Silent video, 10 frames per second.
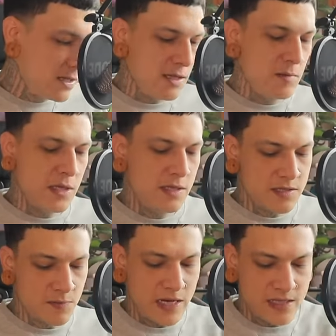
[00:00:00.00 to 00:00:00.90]
limitless
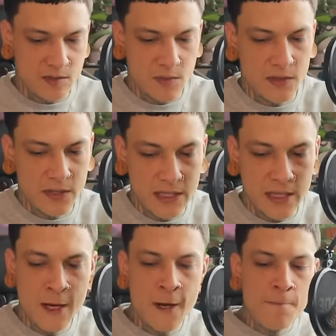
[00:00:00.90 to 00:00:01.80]
possibility,
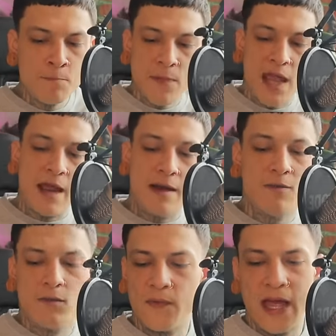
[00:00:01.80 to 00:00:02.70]
and
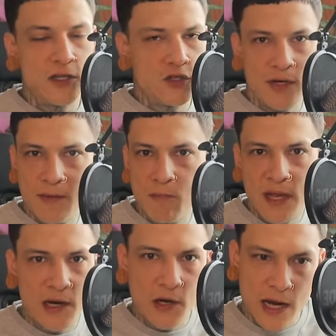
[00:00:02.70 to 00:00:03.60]
that dream
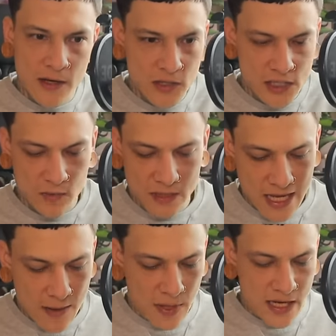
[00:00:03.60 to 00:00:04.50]
bigger energy with
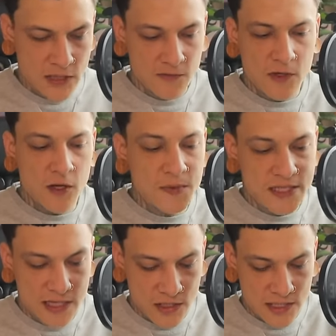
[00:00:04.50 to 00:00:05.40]
that Page of Cups,
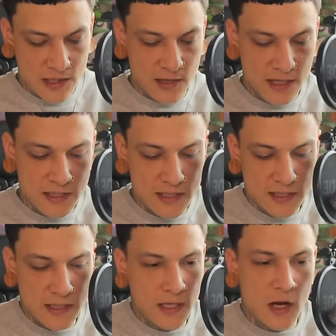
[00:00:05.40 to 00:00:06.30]

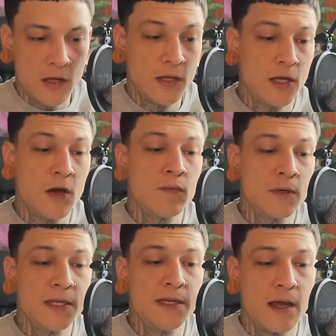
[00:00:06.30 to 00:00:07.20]
Sagittarius. Y'all
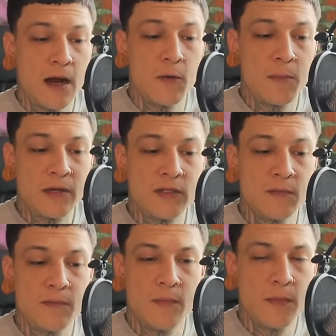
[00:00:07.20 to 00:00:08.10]
really are about
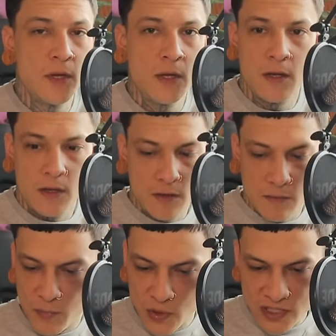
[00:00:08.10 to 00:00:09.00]
to
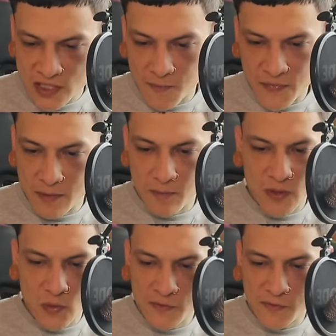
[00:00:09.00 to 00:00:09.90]
put something
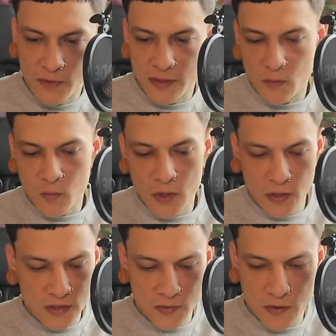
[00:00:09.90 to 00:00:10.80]
beautiful in the
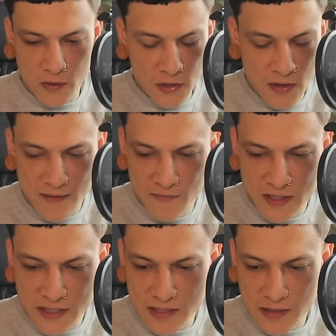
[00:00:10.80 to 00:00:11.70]
works, or you have
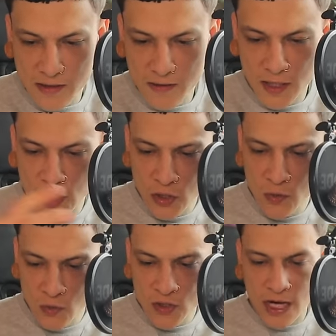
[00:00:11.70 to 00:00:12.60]
this
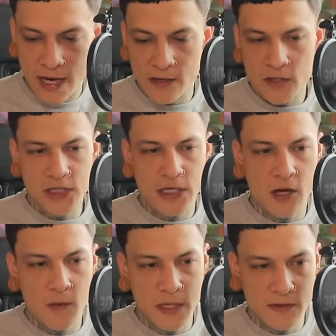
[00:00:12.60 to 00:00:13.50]
huge energy
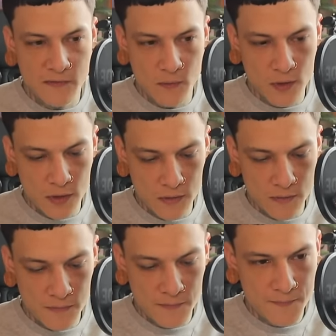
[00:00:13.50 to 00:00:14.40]
coming for you.